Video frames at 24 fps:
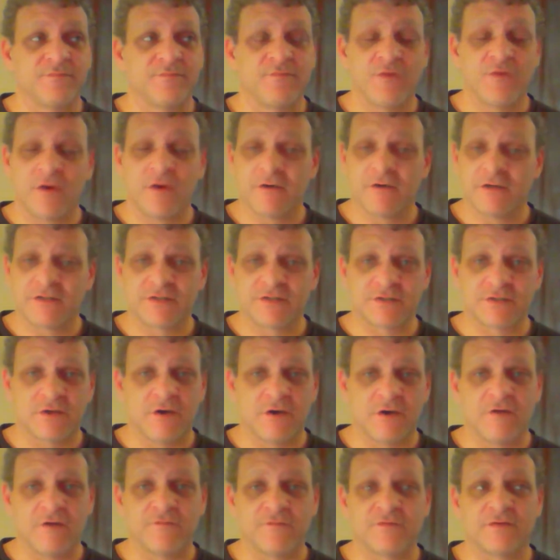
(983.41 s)
very
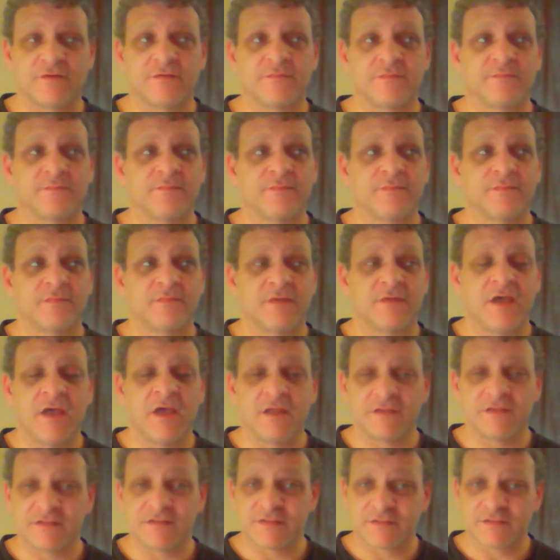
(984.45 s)
soft,
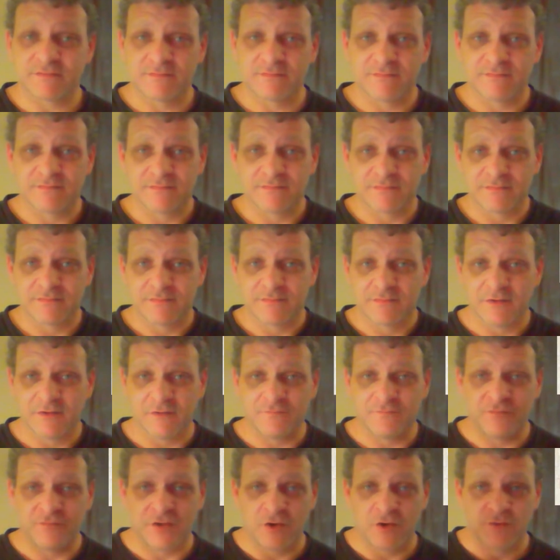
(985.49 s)
hints
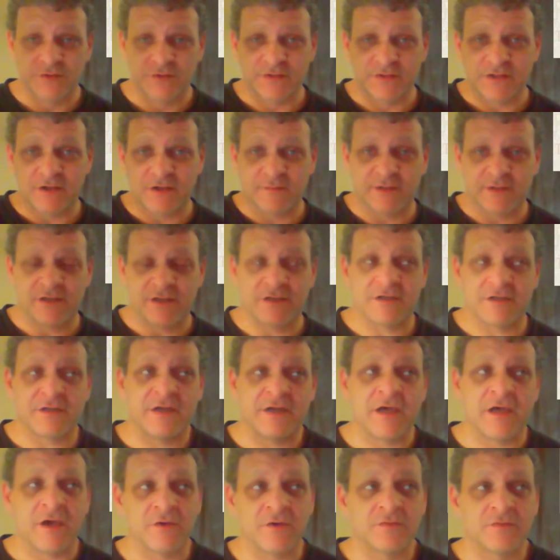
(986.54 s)
of notes coming in and
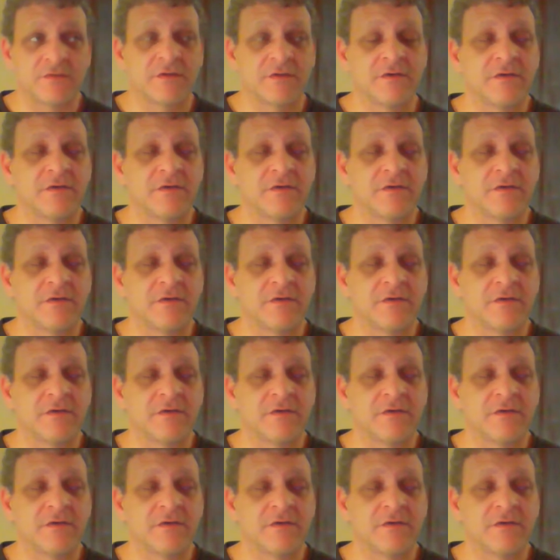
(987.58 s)
out,